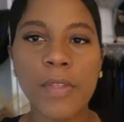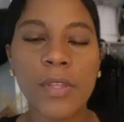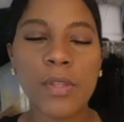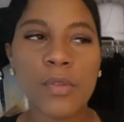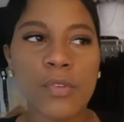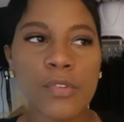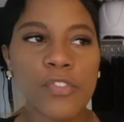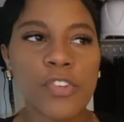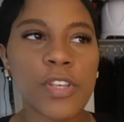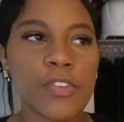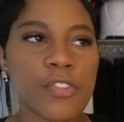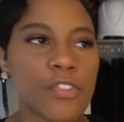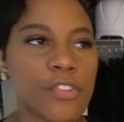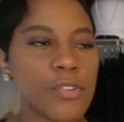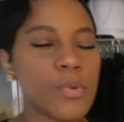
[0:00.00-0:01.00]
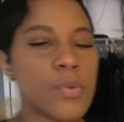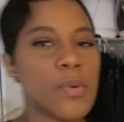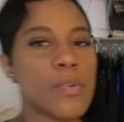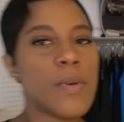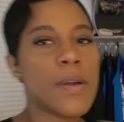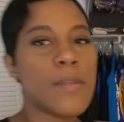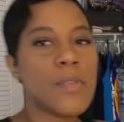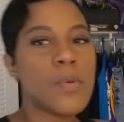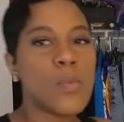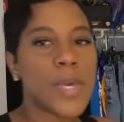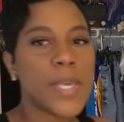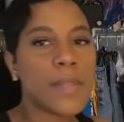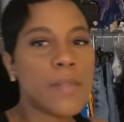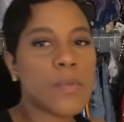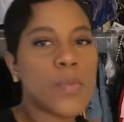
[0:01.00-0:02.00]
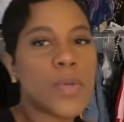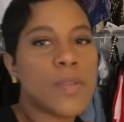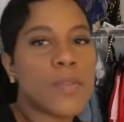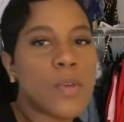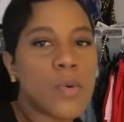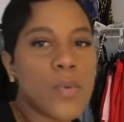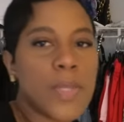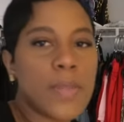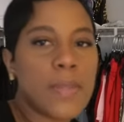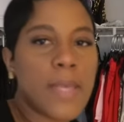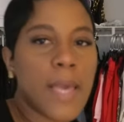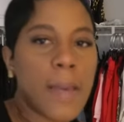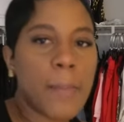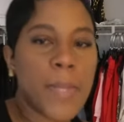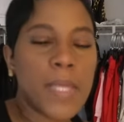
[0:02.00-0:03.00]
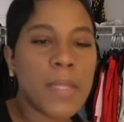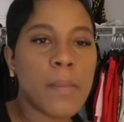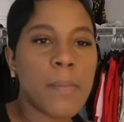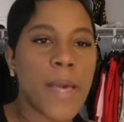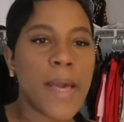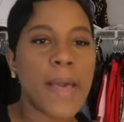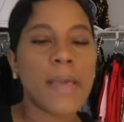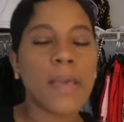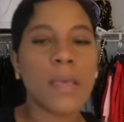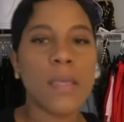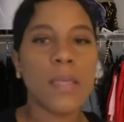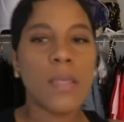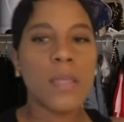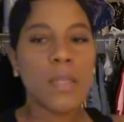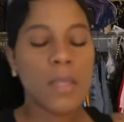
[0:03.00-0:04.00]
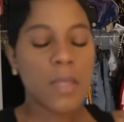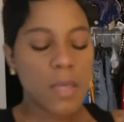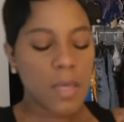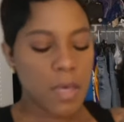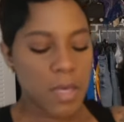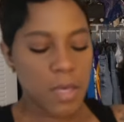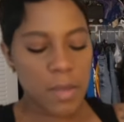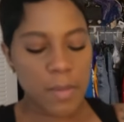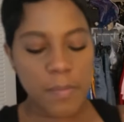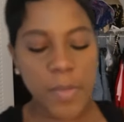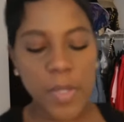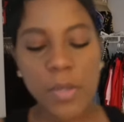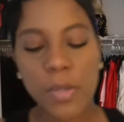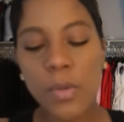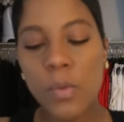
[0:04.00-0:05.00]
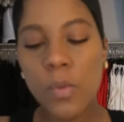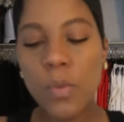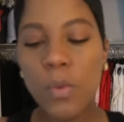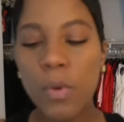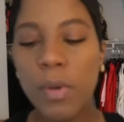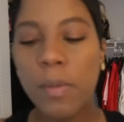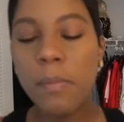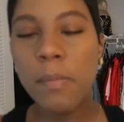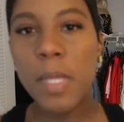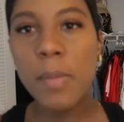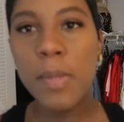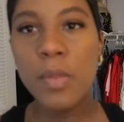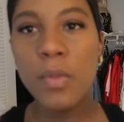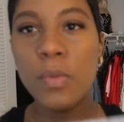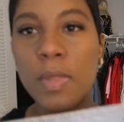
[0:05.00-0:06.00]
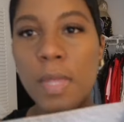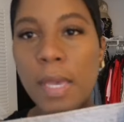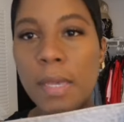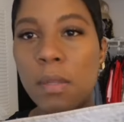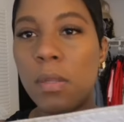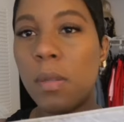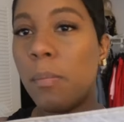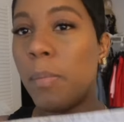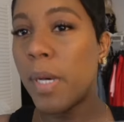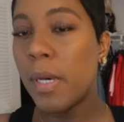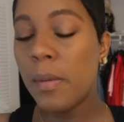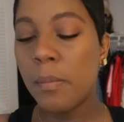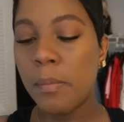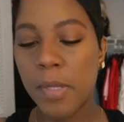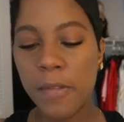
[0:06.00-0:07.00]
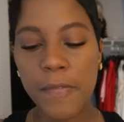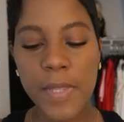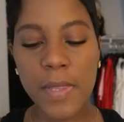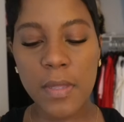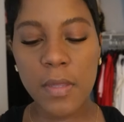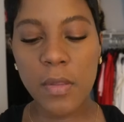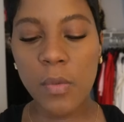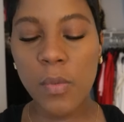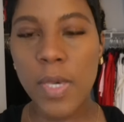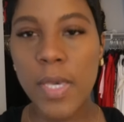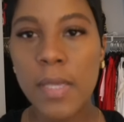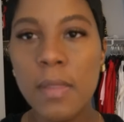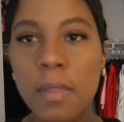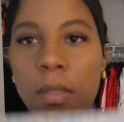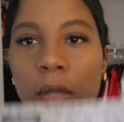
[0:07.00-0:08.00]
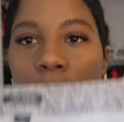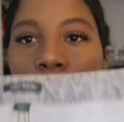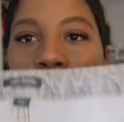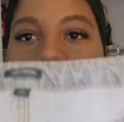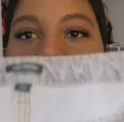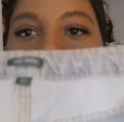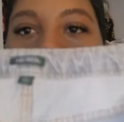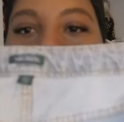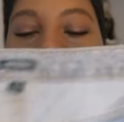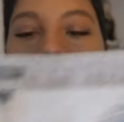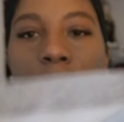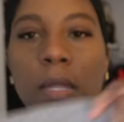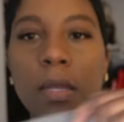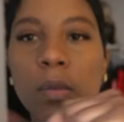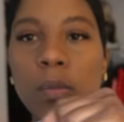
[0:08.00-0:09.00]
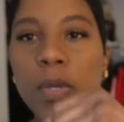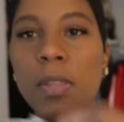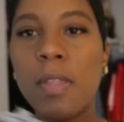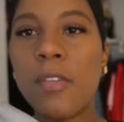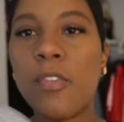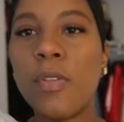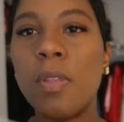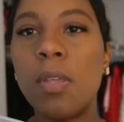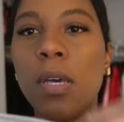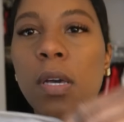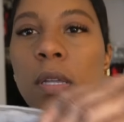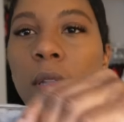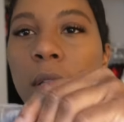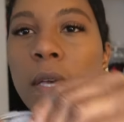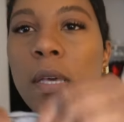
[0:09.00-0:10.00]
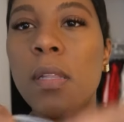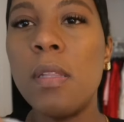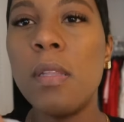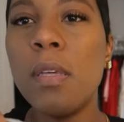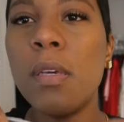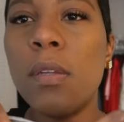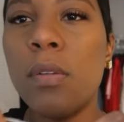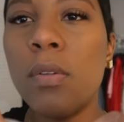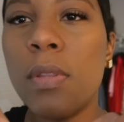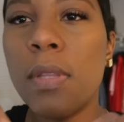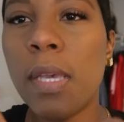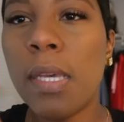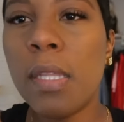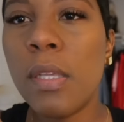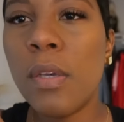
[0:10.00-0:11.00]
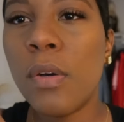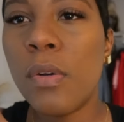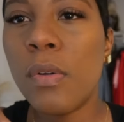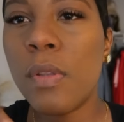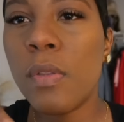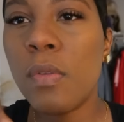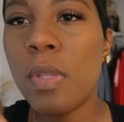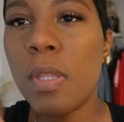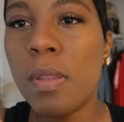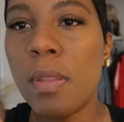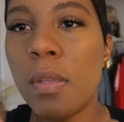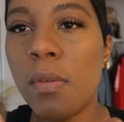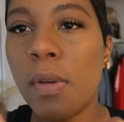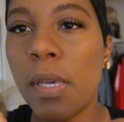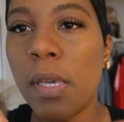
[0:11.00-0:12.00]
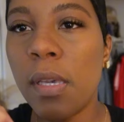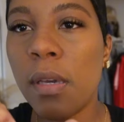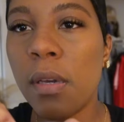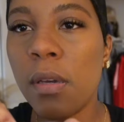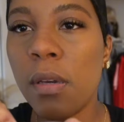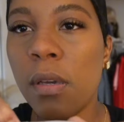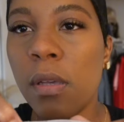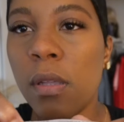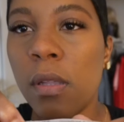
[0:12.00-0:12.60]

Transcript: a huge issue around the waist where it's always gapping in the back um, or maybe too tight on the bum but fits at the waist. So what I did was I just cut like a little tiny hole as you can see right here,